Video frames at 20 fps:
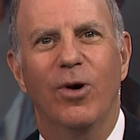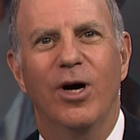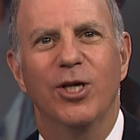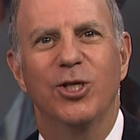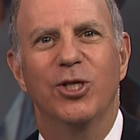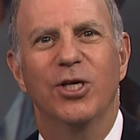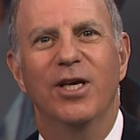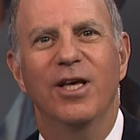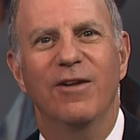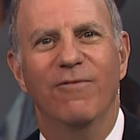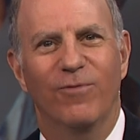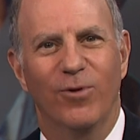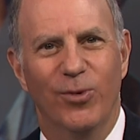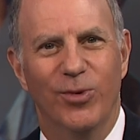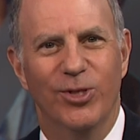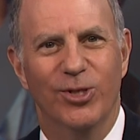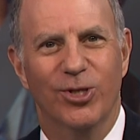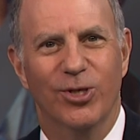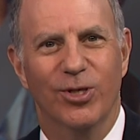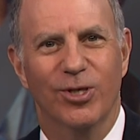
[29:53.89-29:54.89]
watching
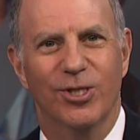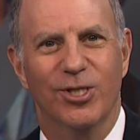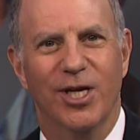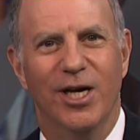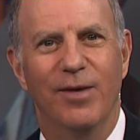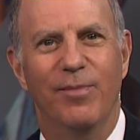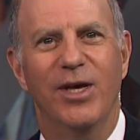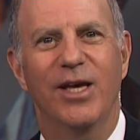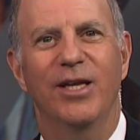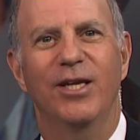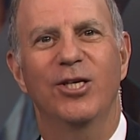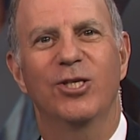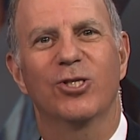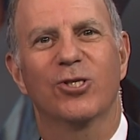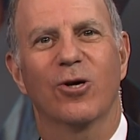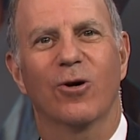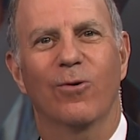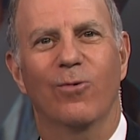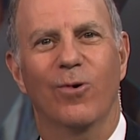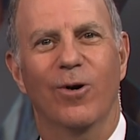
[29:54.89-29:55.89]
Influencers. I'm Andy
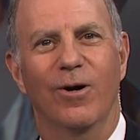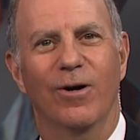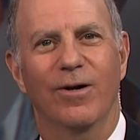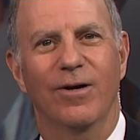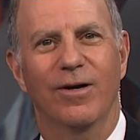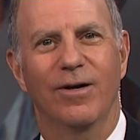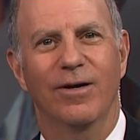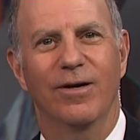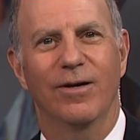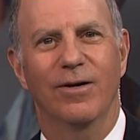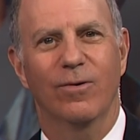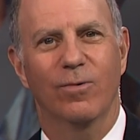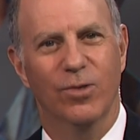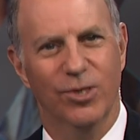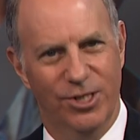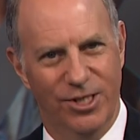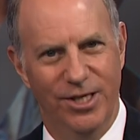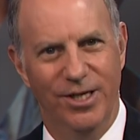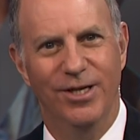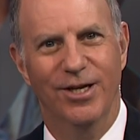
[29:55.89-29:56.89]
Serwer. We'll
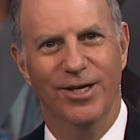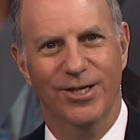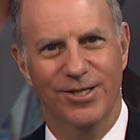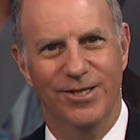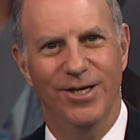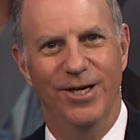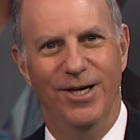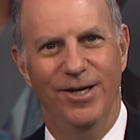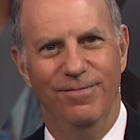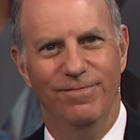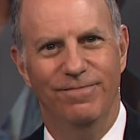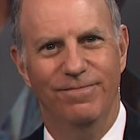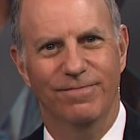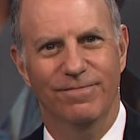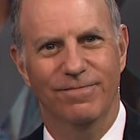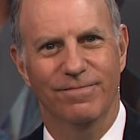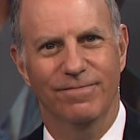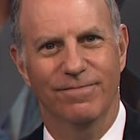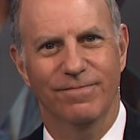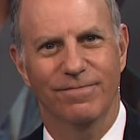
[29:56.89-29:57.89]
see you next
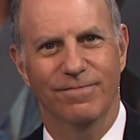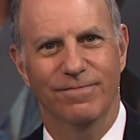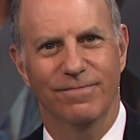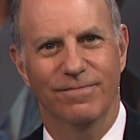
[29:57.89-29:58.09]
time.